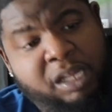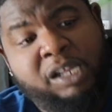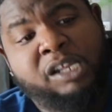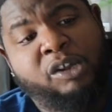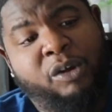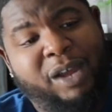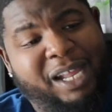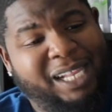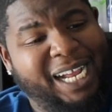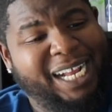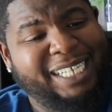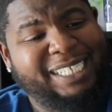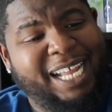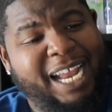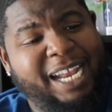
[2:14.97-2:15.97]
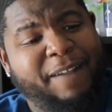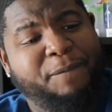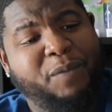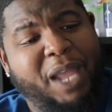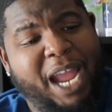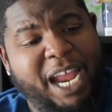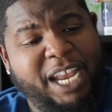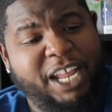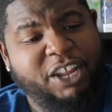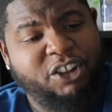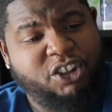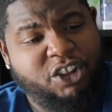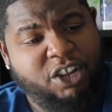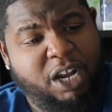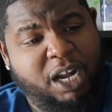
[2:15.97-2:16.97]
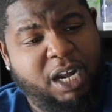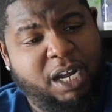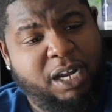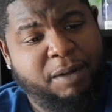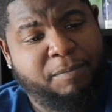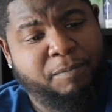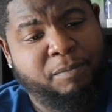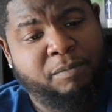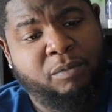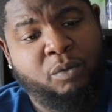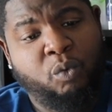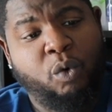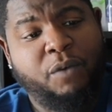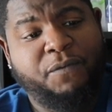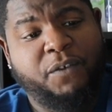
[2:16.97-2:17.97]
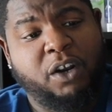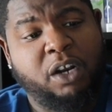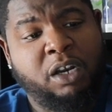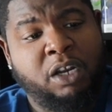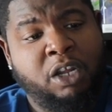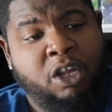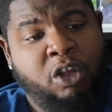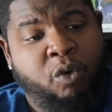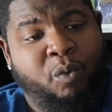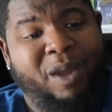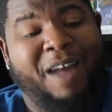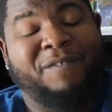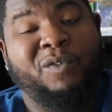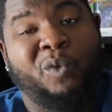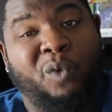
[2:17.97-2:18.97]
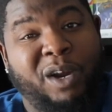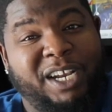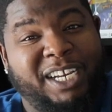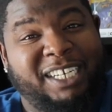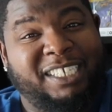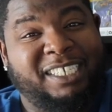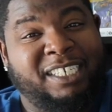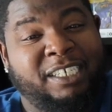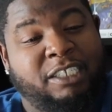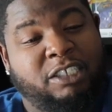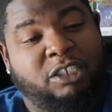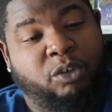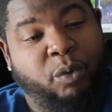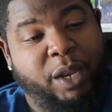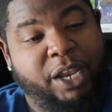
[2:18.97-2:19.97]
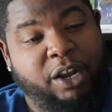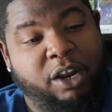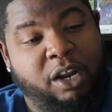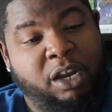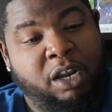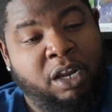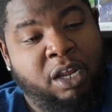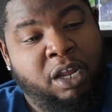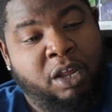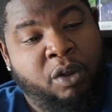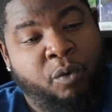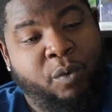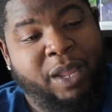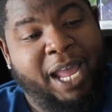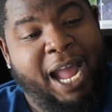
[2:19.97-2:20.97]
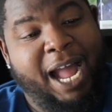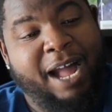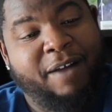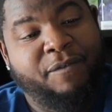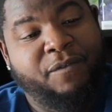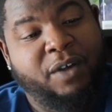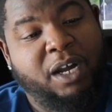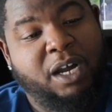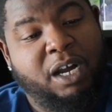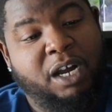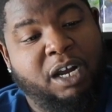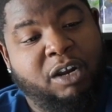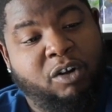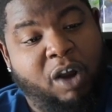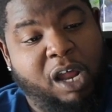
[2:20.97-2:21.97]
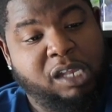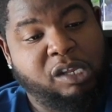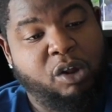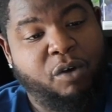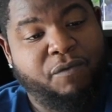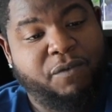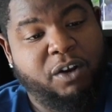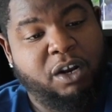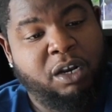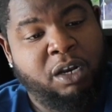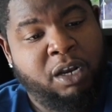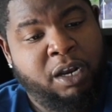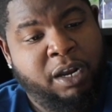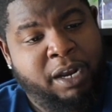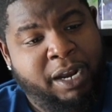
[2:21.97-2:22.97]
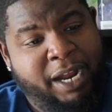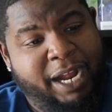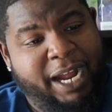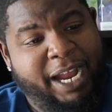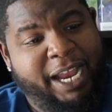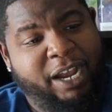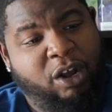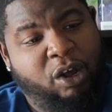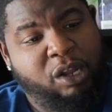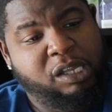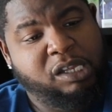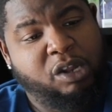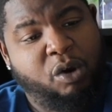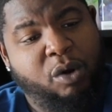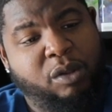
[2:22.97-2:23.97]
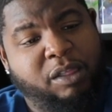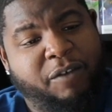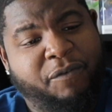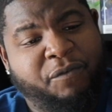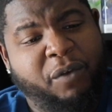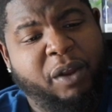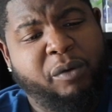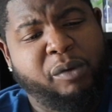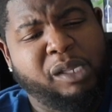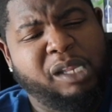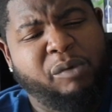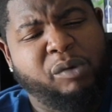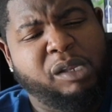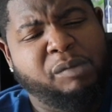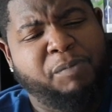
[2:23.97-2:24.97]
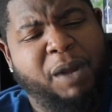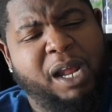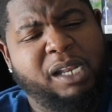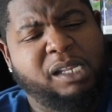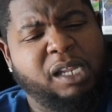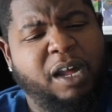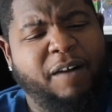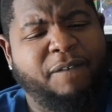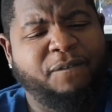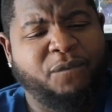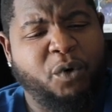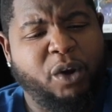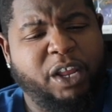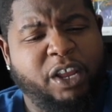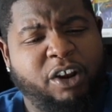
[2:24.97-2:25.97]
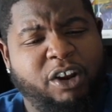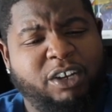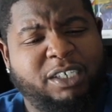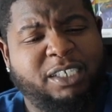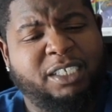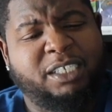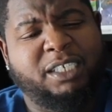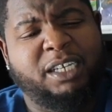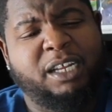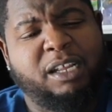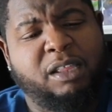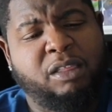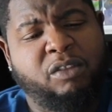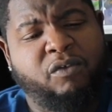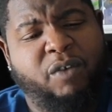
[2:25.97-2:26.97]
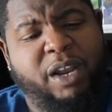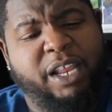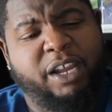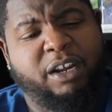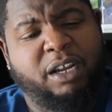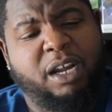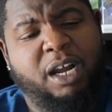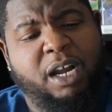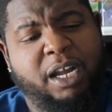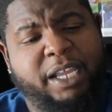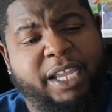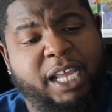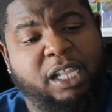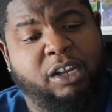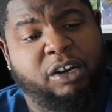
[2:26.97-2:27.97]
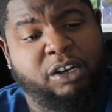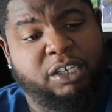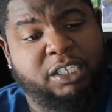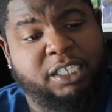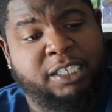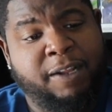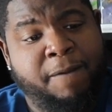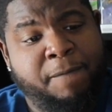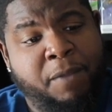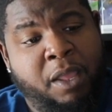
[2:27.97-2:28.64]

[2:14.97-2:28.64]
So, like I said, 8-inch woofer. We have a 1-inch tweeter. We have crossover. And also the frequency response of 40 hertz to 20 kilohertz.